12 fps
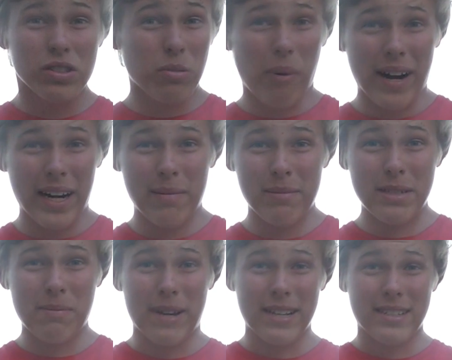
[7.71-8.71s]
my name
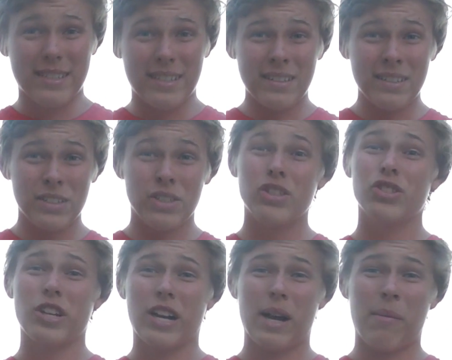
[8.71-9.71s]
is Mason.
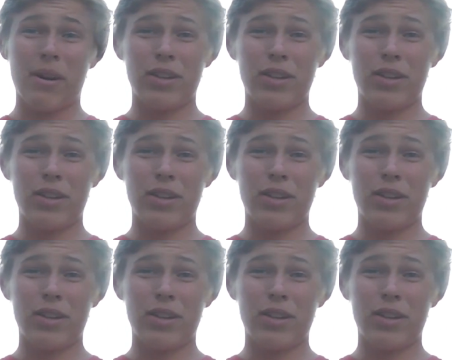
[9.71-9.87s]
Check out my